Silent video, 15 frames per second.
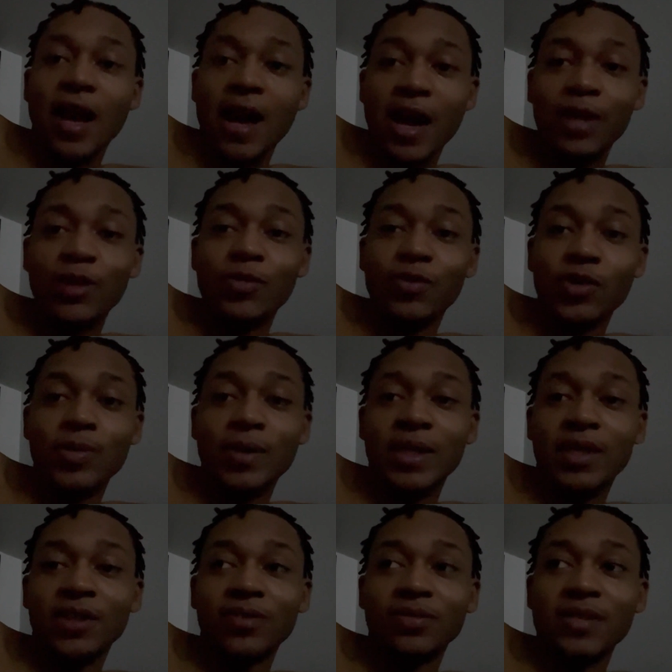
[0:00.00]
I do feel
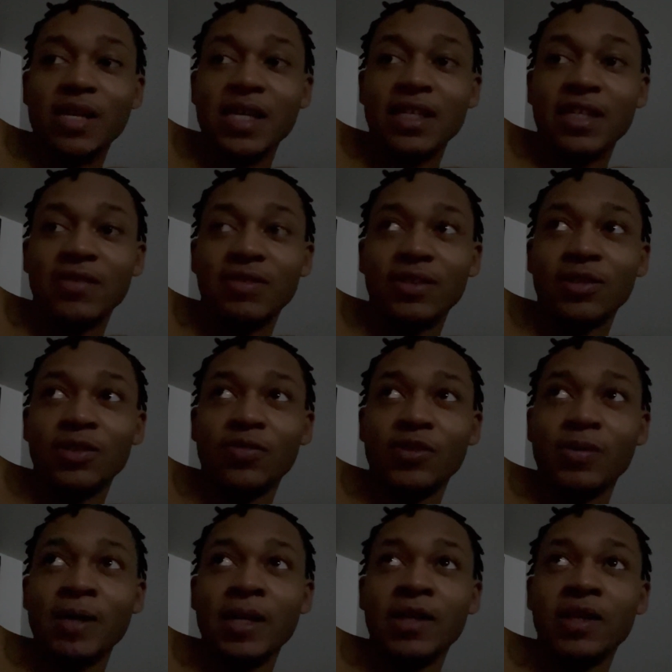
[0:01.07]
better. I definitely do
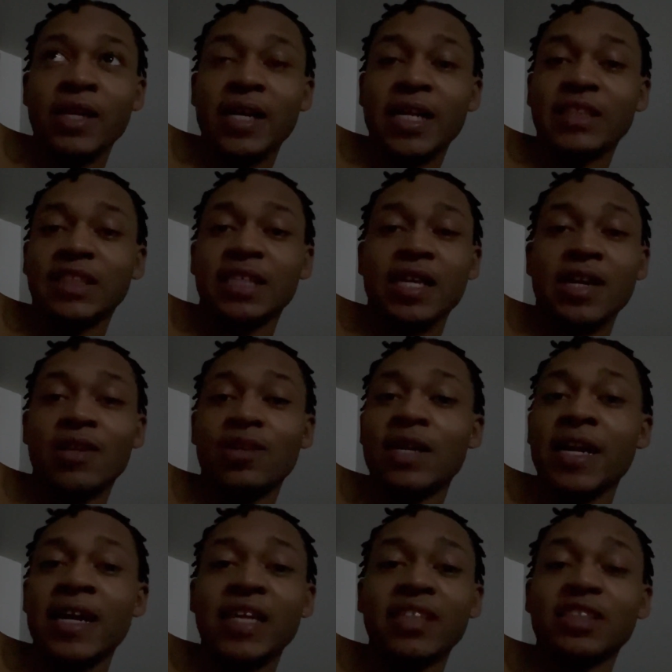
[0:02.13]
feel better. Like I said, I don't,
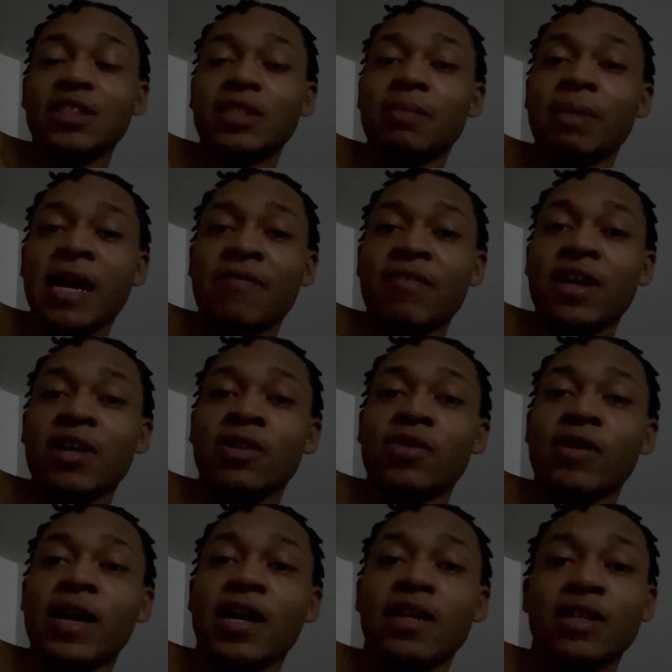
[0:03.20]
I ain't took a bath. I don't know
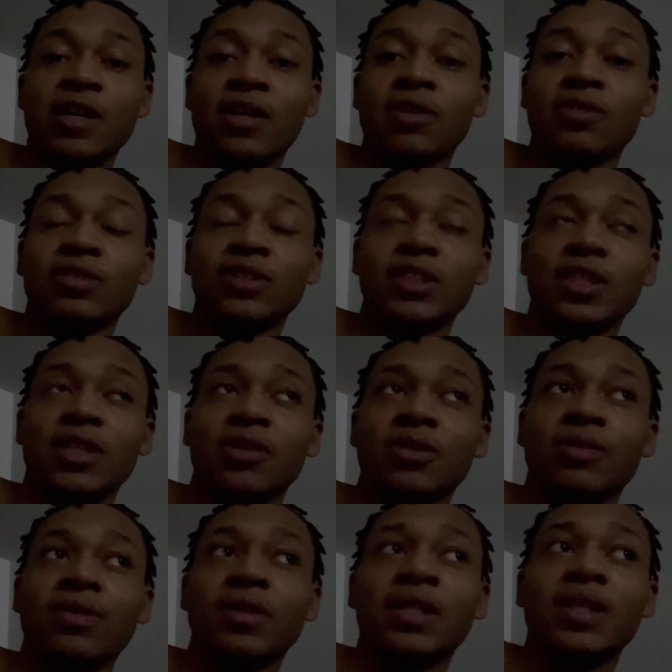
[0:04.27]
how long.
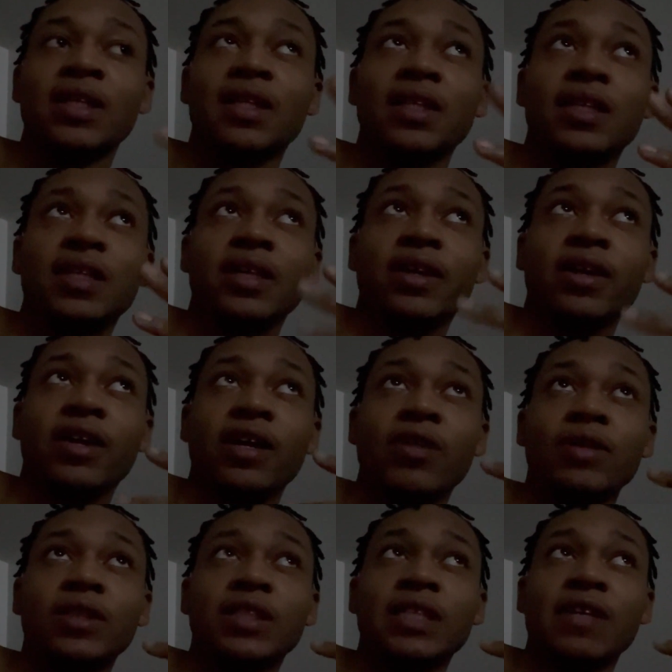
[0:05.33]
So it
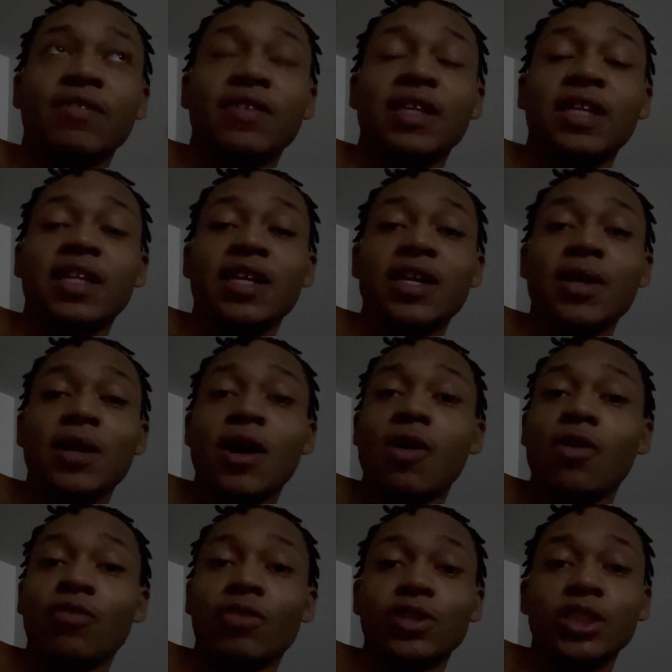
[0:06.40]
was definitely
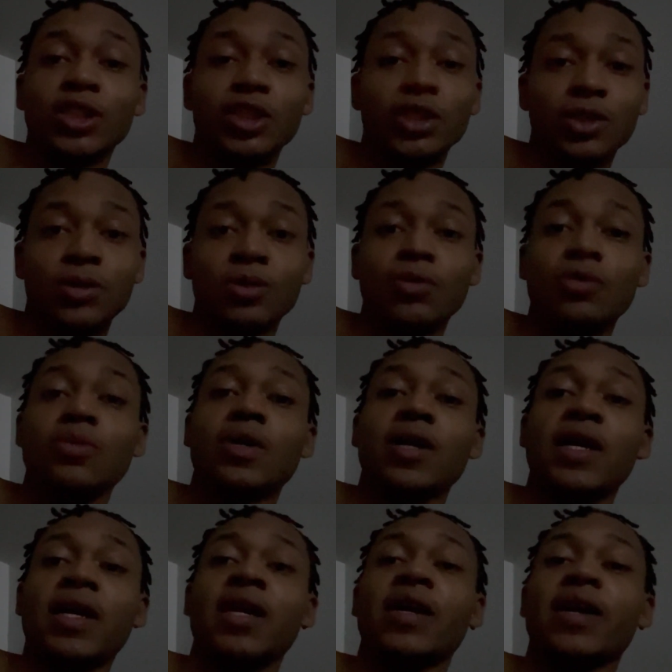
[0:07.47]
overdue
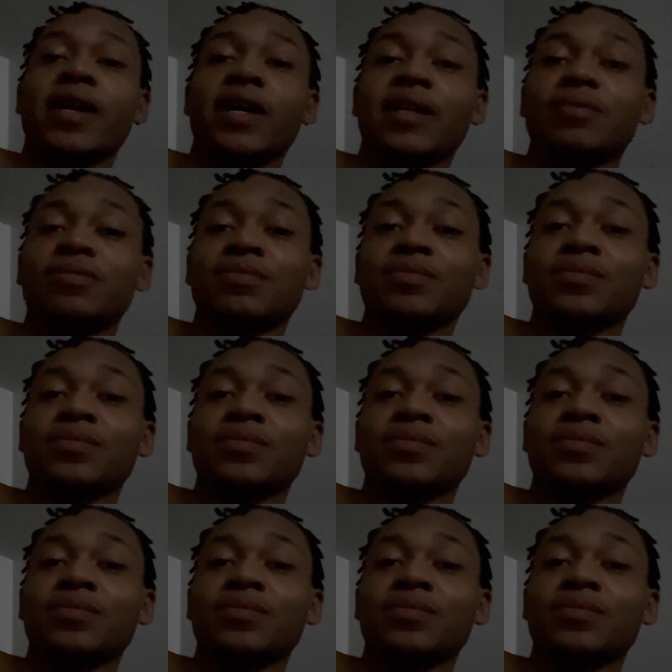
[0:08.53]
and